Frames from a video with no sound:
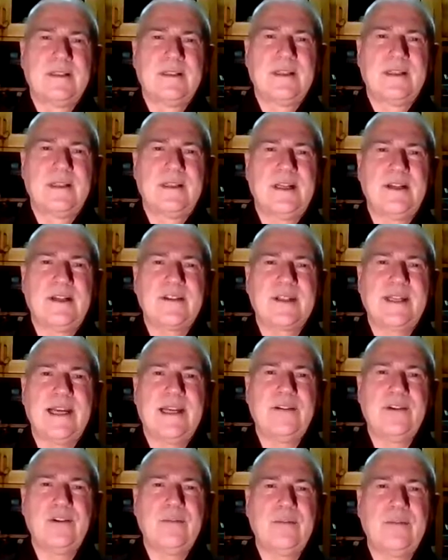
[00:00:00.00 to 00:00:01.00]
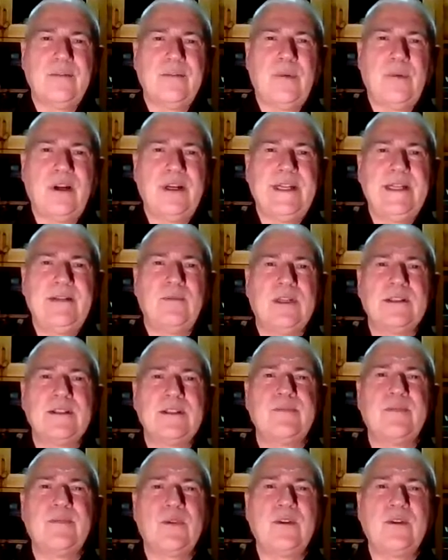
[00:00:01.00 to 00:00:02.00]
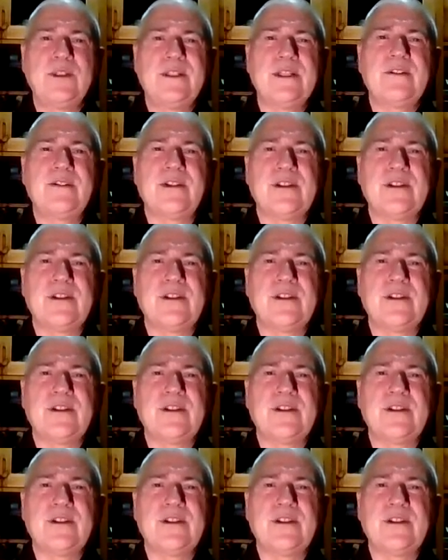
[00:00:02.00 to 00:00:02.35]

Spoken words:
And now scan your body once more just to